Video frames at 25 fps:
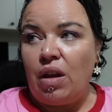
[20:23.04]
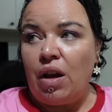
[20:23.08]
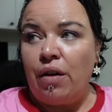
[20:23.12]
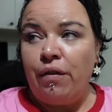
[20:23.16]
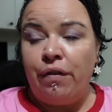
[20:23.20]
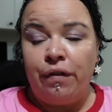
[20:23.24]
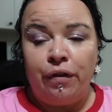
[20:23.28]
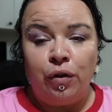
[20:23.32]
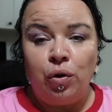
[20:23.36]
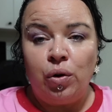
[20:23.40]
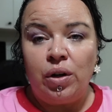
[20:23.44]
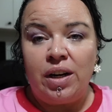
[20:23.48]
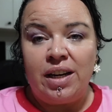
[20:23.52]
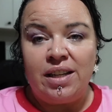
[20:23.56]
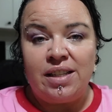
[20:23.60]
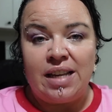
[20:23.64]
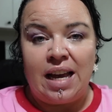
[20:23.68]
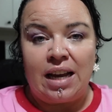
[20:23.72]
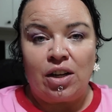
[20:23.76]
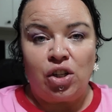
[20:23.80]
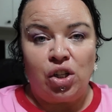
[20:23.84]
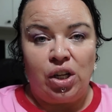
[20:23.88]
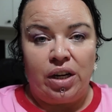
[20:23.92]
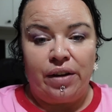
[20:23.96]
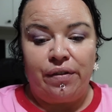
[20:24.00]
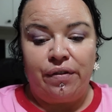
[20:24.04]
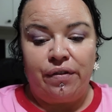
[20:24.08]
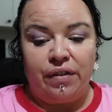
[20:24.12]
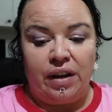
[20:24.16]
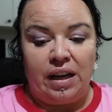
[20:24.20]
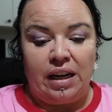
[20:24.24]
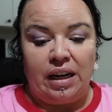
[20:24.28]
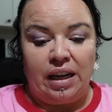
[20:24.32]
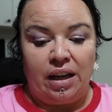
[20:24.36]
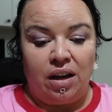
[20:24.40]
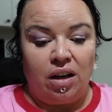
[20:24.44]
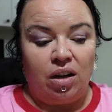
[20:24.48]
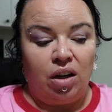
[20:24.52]
foot is actually
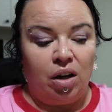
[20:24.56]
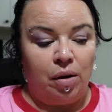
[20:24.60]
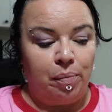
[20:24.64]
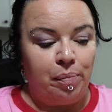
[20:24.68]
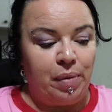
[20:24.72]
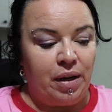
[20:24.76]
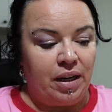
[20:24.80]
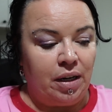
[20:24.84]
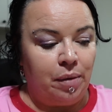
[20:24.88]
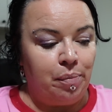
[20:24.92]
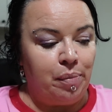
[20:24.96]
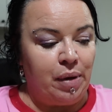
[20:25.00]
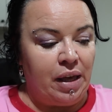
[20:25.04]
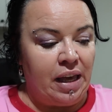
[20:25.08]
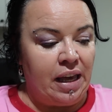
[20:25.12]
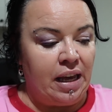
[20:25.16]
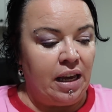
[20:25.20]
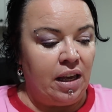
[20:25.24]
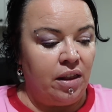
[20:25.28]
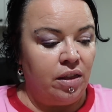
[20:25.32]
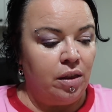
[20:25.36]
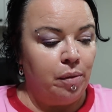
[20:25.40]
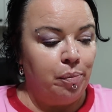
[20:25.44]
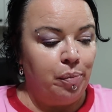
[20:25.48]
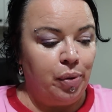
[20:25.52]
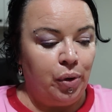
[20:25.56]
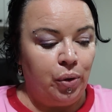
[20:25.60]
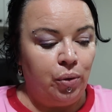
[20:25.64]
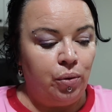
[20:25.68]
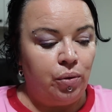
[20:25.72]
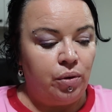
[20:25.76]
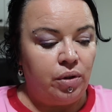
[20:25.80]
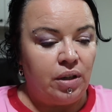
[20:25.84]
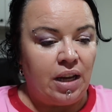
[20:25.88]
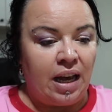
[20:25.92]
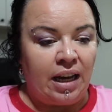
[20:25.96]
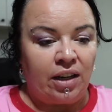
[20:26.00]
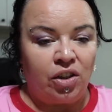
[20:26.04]
feeling a lot better being in the boot,
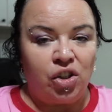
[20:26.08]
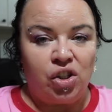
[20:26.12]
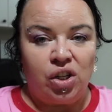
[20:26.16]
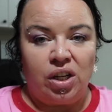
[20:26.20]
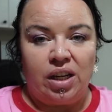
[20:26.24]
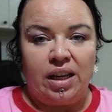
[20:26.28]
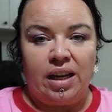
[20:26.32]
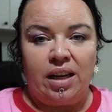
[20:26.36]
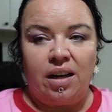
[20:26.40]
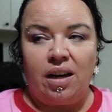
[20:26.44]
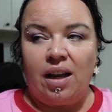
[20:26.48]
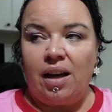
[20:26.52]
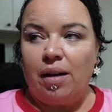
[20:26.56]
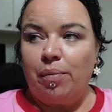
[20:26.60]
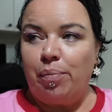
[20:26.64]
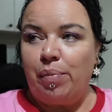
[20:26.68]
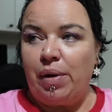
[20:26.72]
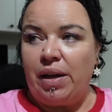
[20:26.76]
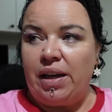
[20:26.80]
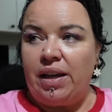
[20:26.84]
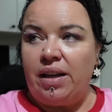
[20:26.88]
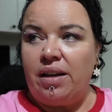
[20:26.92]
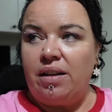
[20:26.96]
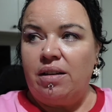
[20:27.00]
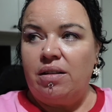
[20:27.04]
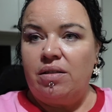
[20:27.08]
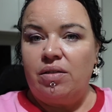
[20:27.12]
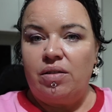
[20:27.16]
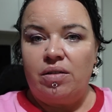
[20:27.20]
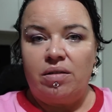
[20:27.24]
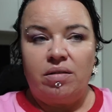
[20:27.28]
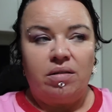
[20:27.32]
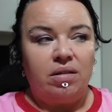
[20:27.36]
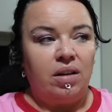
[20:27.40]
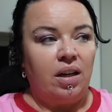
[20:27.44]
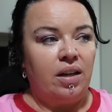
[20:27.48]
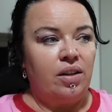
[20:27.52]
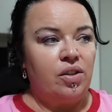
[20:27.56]
actually, like being
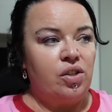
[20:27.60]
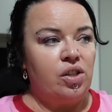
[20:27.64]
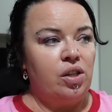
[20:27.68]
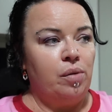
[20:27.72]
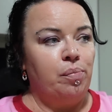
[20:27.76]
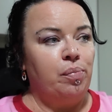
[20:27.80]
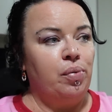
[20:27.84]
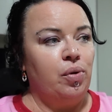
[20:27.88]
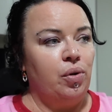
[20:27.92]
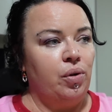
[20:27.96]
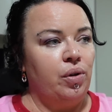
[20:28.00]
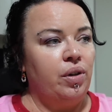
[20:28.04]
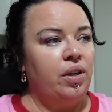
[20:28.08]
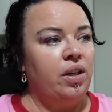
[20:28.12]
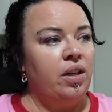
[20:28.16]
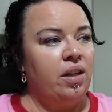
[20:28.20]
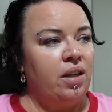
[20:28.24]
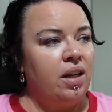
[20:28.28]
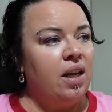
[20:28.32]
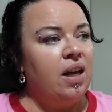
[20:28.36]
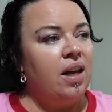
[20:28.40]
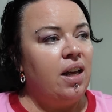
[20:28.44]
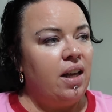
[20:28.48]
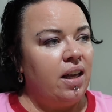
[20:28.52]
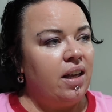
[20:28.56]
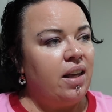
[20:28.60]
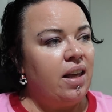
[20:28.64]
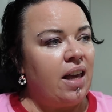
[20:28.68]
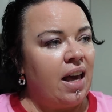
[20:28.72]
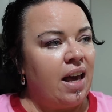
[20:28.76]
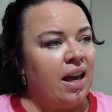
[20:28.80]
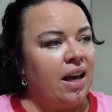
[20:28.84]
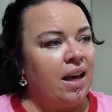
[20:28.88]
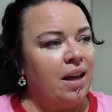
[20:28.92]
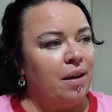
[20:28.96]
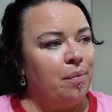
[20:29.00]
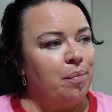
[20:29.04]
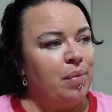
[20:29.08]
like supported.
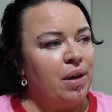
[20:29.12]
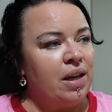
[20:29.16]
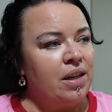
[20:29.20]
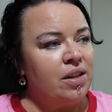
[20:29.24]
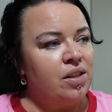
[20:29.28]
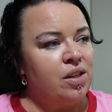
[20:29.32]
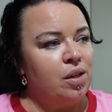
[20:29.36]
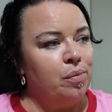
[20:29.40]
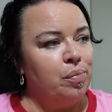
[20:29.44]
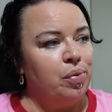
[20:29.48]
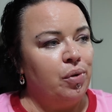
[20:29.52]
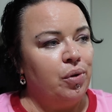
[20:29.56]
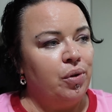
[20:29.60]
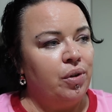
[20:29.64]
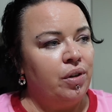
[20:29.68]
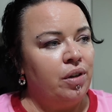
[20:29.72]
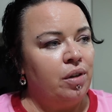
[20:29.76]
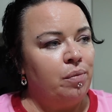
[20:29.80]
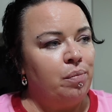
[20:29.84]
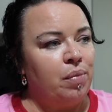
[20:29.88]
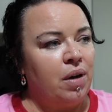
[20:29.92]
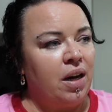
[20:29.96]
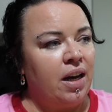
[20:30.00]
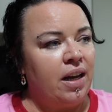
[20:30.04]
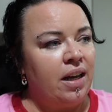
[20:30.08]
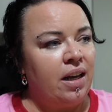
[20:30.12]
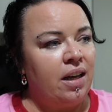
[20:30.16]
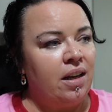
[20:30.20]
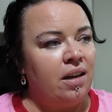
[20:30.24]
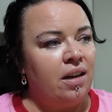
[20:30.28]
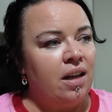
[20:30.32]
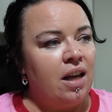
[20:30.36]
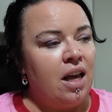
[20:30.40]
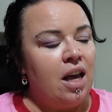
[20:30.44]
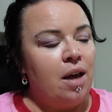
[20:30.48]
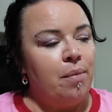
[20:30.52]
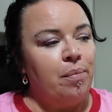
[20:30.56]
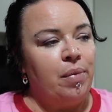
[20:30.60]
Yeah, being supported by it,
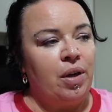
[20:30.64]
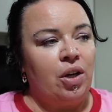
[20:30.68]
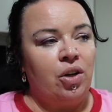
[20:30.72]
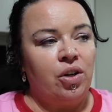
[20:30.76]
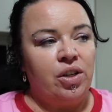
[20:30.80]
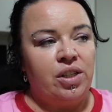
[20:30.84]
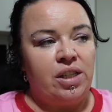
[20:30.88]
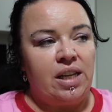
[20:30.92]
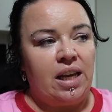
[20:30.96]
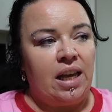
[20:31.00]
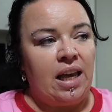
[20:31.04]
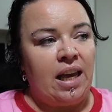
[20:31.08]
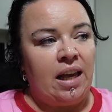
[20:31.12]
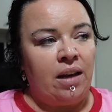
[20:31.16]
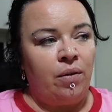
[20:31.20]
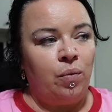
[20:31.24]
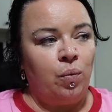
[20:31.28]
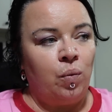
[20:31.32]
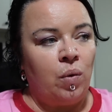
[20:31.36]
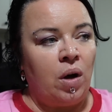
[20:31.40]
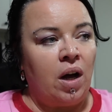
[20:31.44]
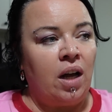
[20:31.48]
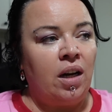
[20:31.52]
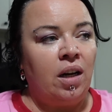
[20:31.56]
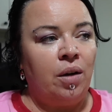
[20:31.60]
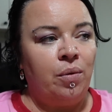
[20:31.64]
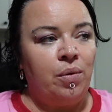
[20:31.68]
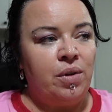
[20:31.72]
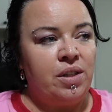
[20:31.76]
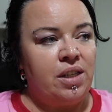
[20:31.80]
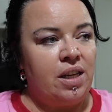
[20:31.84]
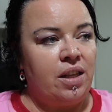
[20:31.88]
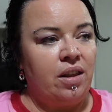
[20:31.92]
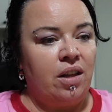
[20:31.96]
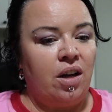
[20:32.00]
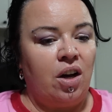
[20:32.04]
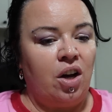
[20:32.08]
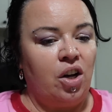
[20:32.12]
because while I was
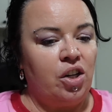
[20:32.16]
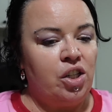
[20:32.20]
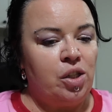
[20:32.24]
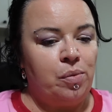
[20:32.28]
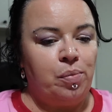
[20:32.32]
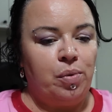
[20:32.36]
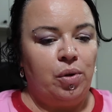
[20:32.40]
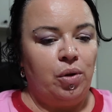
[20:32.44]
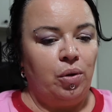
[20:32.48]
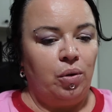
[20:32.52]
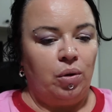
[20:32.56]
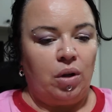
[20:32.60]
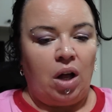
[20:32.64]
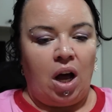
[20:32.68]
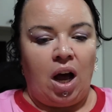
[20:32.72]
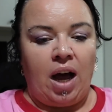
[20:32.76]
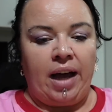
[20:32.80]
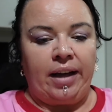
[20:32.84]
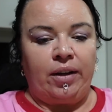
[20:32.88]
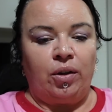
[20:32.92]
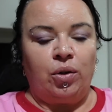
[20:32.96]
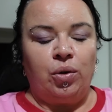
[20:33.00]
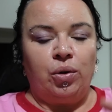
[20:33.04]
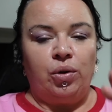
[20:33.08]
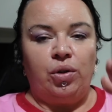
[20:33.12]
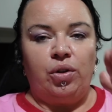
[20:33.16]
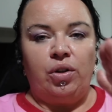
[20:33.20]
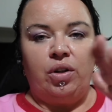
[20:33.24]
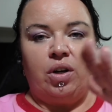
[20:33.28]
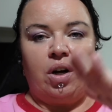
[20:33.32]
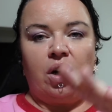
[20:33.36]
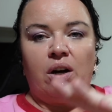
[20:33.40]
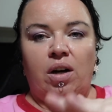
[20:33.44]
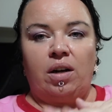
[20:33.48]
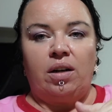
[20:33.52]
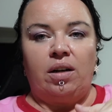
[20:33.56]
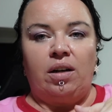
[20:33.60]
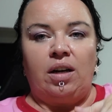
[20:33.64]
in the hospital, I could
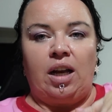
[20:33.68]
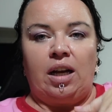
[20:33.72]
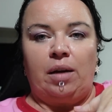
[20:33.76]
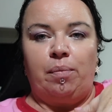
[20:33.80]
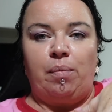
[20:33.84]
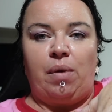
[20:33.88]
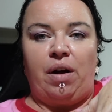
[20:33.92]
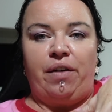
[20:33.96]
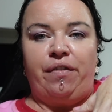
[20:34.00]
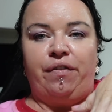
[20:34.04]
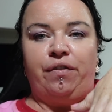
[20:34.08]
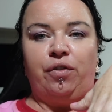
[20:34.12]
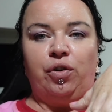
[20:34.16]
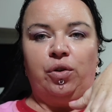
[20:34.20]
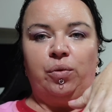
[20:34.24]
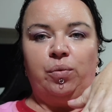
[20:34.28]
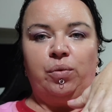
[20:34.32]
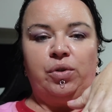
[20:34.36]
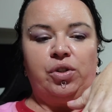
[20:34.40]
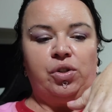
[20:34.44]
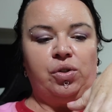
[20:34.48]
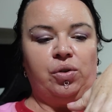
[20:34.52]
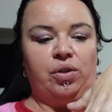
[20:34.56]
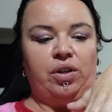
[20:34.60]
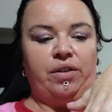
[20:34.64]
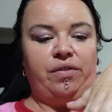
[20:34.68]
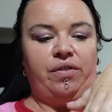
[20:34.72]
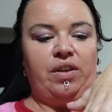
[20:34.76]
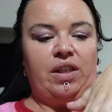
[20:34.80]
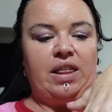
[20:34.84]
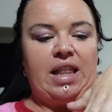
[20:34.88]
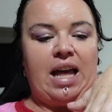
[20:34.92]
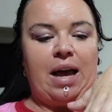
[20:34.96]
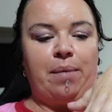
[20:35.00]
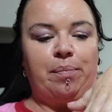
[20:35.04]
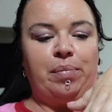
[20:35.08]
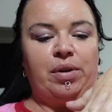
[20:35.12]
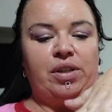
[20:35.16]
not, like my foot was sort of in
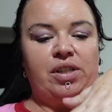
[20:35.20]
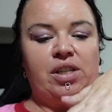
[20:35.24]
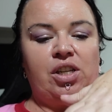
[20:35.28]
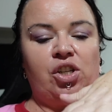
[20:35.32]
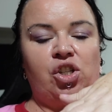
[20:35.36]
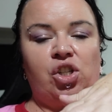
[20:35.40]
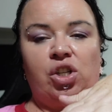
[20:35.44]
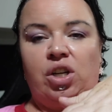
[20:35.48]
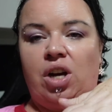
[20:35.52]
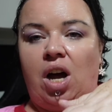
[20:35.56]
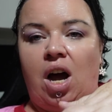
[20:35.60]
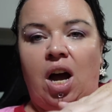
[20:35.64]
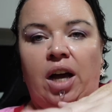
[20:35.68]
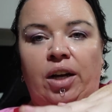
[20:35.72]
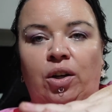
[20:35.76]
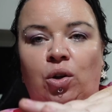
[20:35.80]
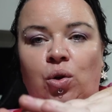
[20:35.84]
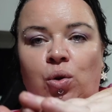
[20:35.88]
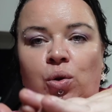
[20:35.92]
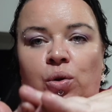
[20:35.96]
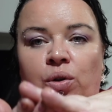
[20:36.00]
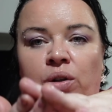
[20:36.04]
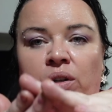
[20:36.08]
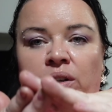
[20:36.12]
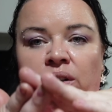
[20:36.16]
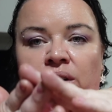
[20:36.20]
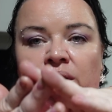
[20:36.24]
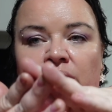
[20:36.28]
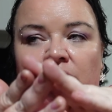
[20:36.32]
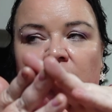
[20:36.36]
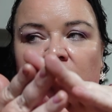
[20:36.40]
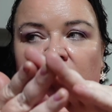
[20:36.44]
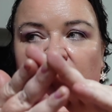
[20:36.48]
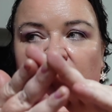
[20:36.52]
that position. I couldn't